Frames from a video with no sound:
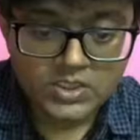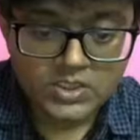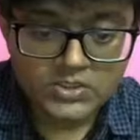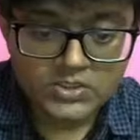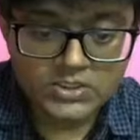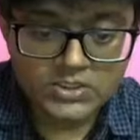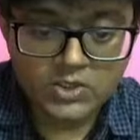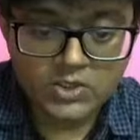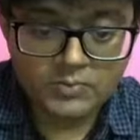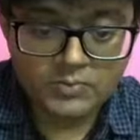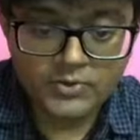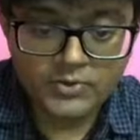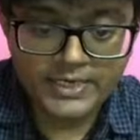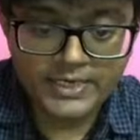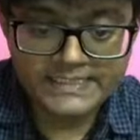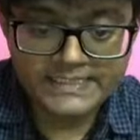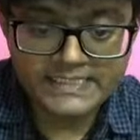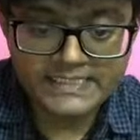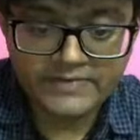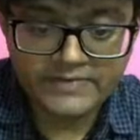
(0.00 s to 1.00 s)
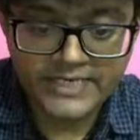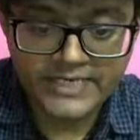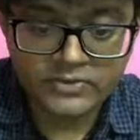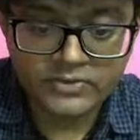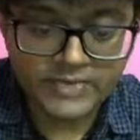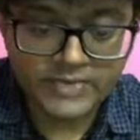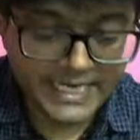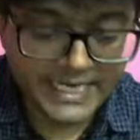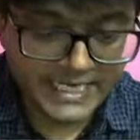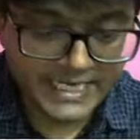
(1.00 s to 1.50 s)
0.7
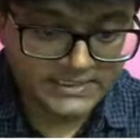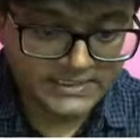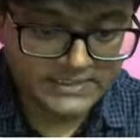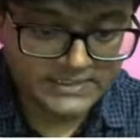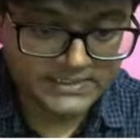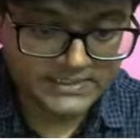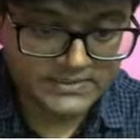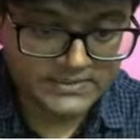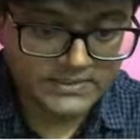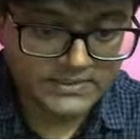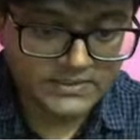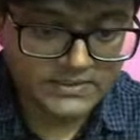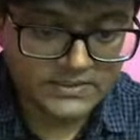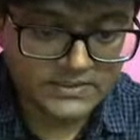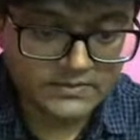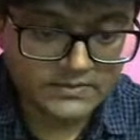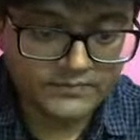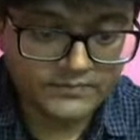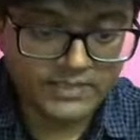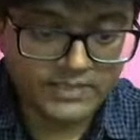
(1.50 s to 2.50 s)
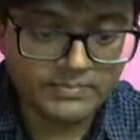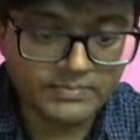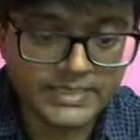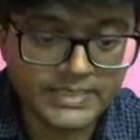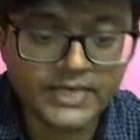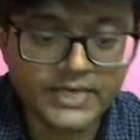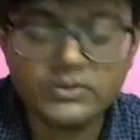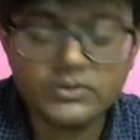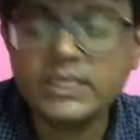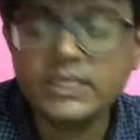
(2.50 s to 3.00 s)
into a dash. We will
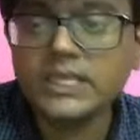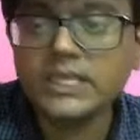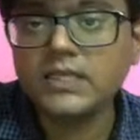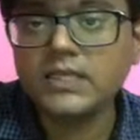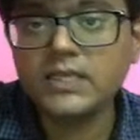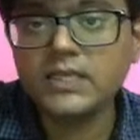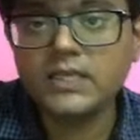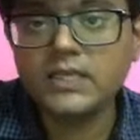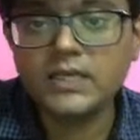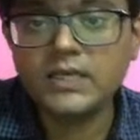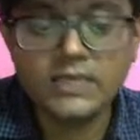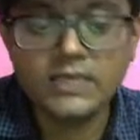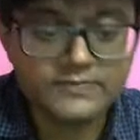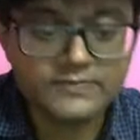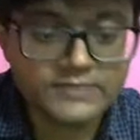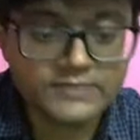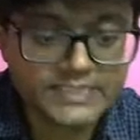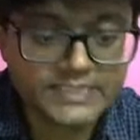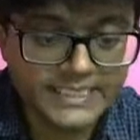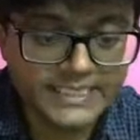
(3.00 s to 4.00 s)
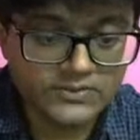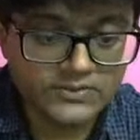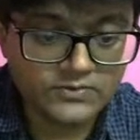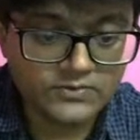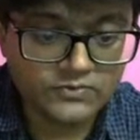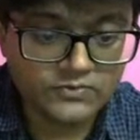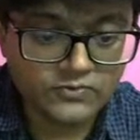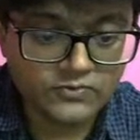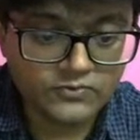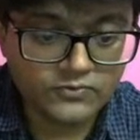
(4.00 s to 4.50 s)
bring it to the left side.
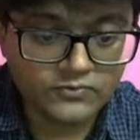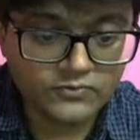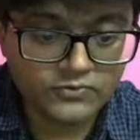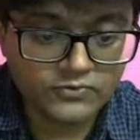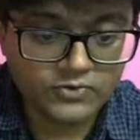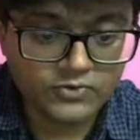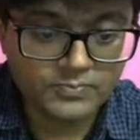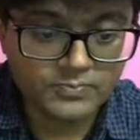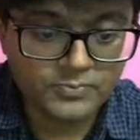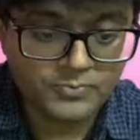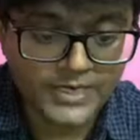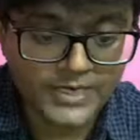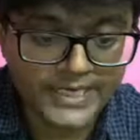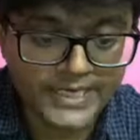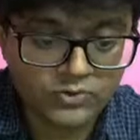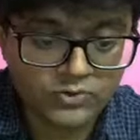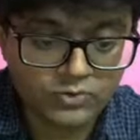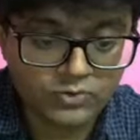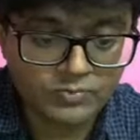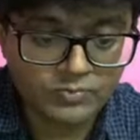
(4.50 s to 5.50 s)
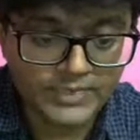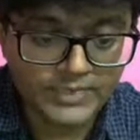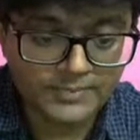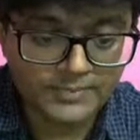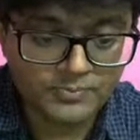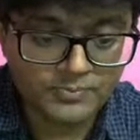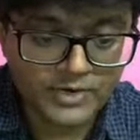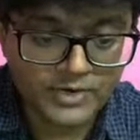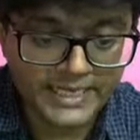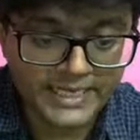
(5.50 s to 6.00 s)
4.2 by
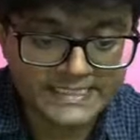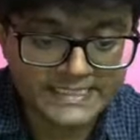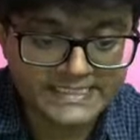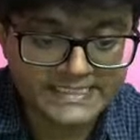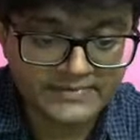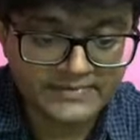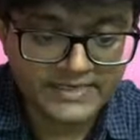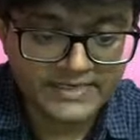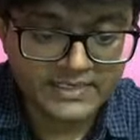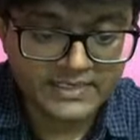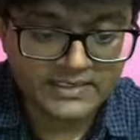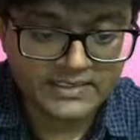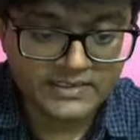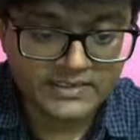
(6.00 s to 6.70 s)
0.7.